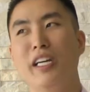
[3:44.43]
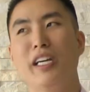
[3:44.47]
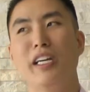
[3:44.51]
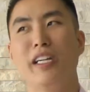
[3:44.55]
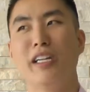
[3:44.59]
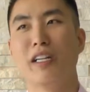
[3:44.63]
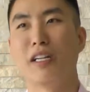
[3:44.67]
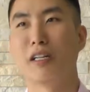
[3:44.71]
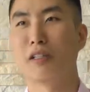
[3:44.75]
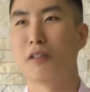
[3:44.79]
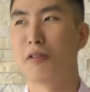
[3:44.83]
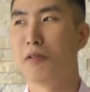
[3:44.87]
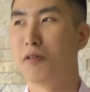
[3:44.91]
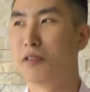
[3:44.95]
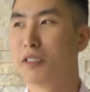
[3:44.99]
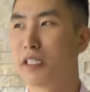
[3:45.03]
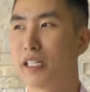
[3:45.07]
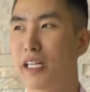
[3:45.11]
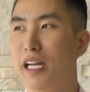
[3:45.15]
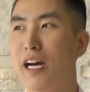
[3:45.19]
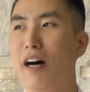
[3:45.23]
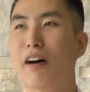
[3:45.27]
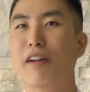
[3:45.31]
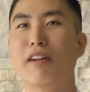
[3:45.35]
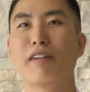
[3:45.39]
It includes
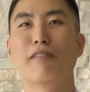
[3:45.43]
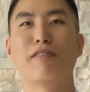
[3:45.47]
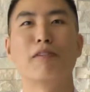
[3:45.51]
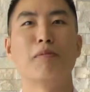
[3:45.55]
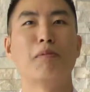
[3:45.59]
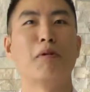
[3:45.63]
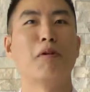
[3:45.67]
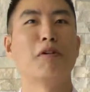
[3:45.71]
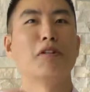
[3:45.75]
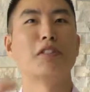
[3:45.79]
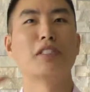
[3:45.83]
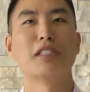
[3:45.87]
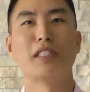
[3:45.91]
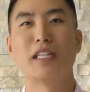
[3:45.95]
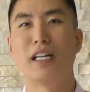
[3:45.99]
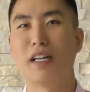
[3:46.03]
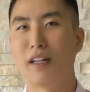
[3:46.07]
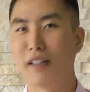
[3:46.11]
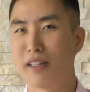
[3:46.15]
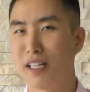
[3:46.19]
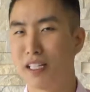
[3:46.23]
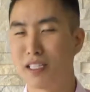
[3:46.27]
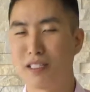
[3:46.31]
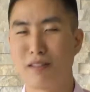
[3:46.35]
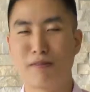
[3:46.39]
accounting for
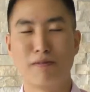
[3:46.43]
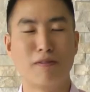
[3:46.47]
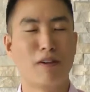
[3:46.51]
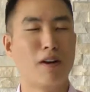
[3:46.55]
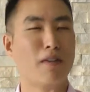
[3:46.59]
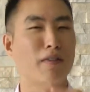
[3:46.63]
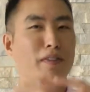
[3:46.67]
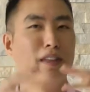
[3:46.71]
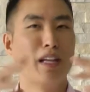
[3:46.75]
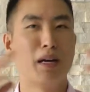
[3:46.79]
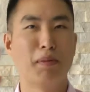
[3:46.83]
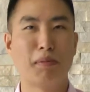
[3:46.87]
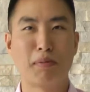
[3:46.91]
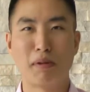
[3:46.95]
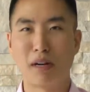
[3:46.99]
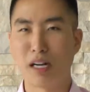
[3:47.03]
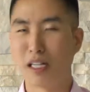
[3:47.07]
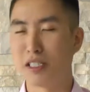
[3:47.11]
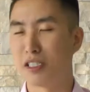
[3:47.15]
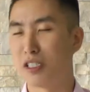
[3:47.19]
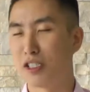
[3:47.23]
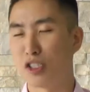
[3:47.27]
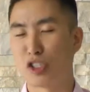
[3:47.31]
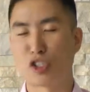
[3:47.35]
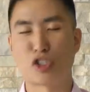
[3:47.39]
personnel that's involved in that
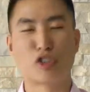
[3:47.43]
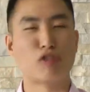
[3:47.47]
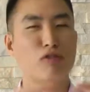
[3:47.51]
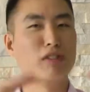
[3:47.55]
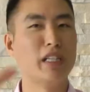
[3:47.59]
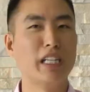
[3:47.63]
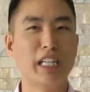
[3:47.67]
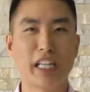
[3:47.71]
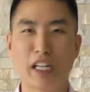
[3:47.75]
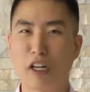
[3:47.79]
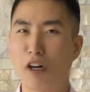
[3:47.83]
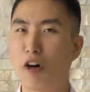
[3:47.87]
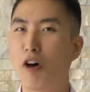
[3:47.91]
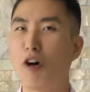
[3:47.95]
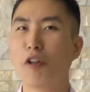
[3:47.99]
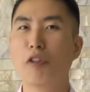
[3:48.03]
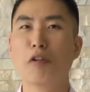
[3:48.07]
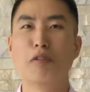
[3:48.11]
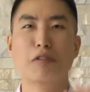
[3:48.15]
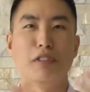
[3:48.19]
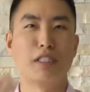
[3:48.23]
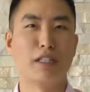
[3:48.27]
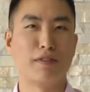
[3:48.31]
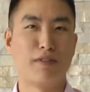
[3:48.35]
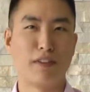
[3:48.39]
process, treating, all
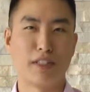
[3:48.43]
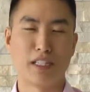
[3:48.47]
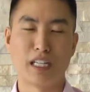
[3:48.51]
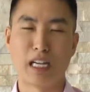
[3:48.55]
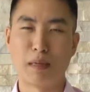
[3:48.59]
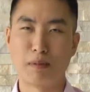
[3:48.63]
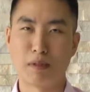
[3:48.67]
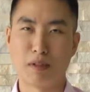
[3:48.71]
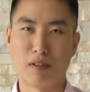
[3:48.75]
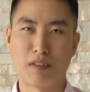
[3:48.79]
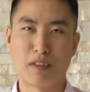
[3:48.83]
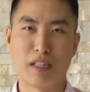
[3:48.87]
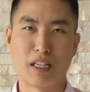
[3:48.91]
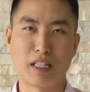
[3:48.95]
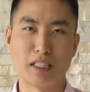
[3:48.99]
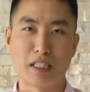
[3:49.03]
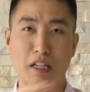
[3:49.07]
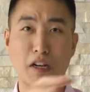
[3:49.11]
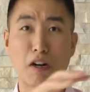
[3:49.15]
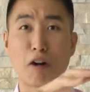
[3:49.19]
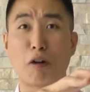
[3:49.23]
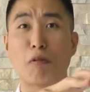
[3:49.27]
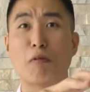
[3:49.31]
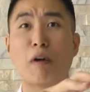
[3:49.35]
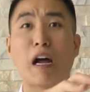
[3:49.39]
those different types of things
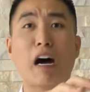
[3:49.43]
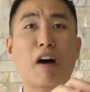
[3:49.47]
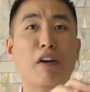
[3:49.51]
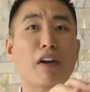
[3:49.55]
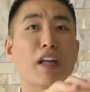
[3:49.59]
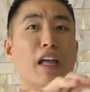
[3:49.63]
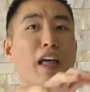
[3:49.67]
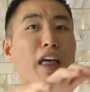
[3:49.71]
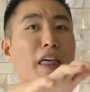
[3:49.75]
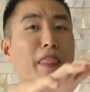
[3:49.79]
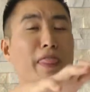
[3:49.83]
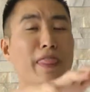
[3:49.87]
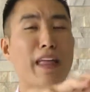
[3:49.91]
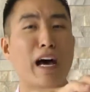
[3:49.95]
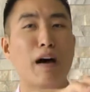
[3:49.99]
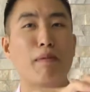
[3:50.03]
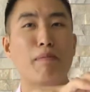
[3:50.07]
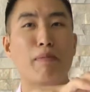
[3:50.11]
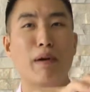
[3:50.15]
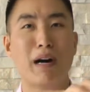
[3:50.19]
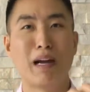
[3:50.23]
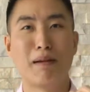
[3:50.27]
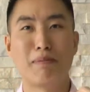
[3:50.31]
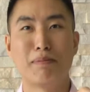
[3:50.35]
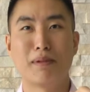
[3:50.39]
that are around
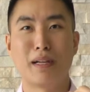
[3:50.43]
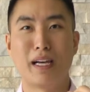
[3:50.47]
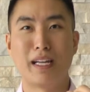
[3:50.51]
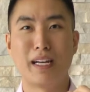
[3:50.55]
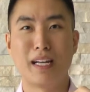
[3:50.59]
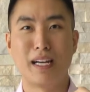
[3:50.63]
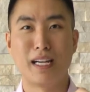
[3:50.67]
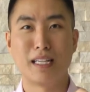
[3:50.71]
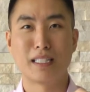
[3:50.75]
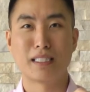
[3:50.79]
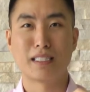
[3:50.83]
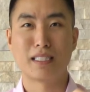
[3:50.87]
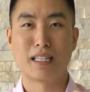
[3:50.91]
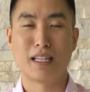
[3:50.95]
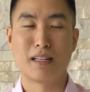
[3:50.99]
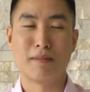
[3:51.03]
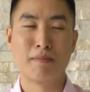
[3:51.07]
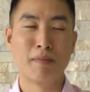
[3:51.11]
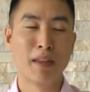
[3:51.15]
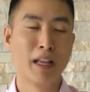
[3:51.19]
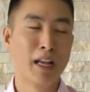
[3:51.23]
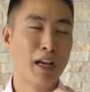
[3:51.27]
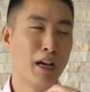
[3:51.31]
that pipeline asset.